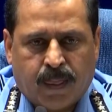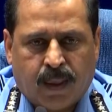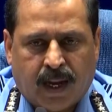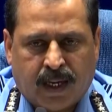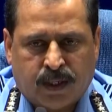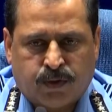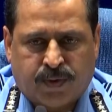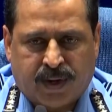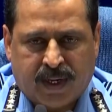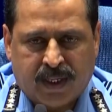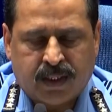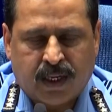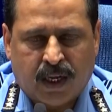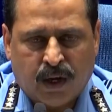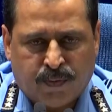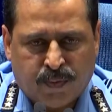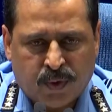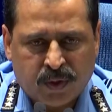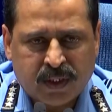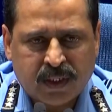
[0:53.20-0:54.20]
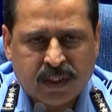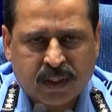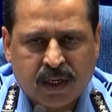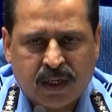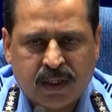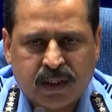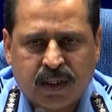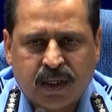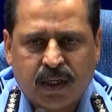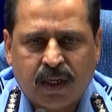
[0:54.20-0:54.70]
As far as Air Force is
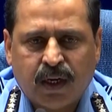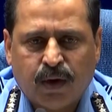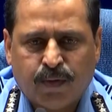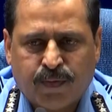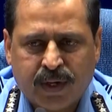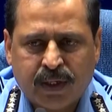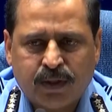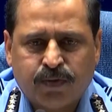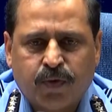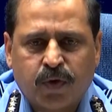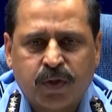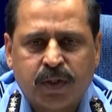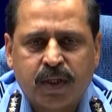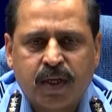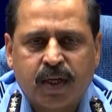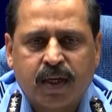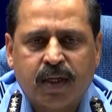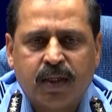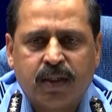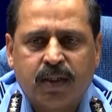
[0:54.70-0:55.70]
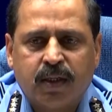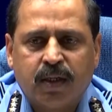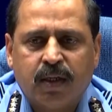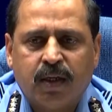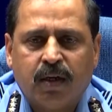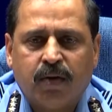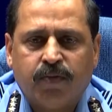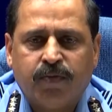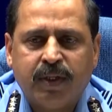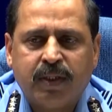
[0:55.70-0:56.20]
concerned, Defense Forces are
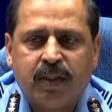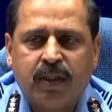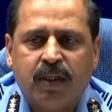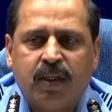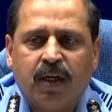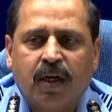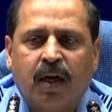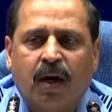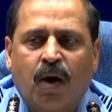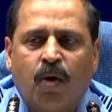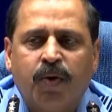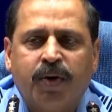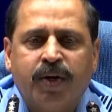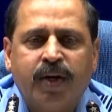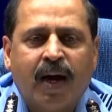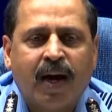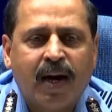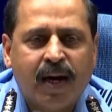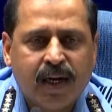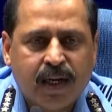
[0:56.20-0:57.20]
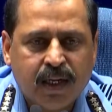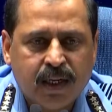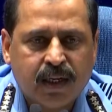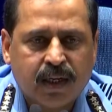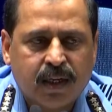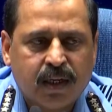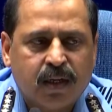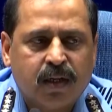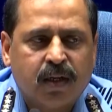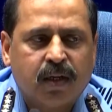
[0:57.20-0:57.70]
concerned, we see the ground reality
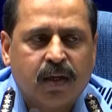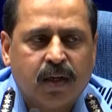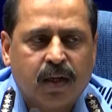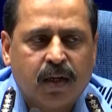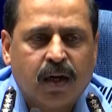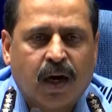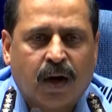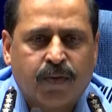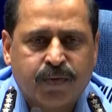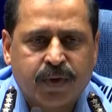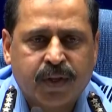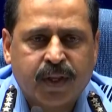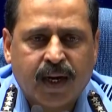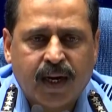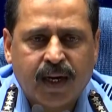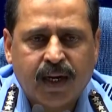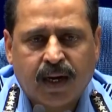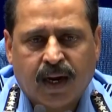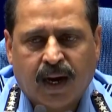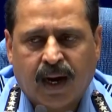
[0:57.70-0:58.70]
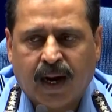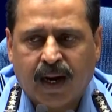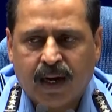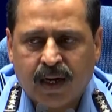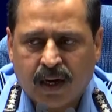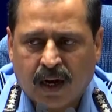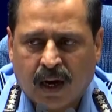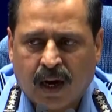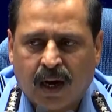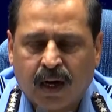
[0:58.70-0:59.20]
after that,
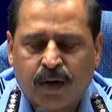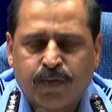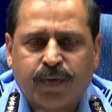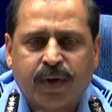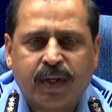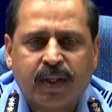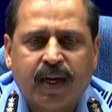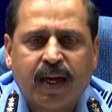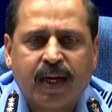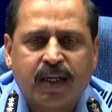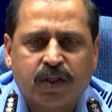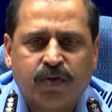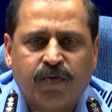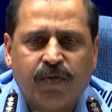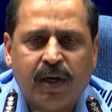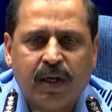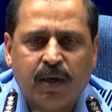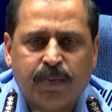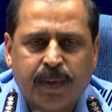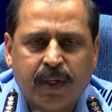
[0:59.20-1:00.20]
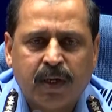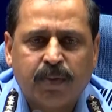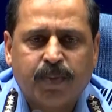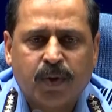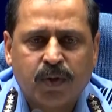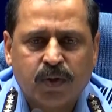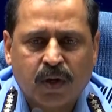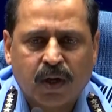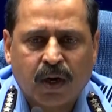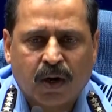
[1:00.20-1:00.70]
and our further action will depend
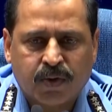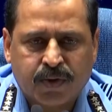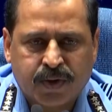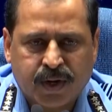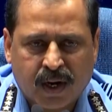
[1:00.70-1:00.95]
upon the ground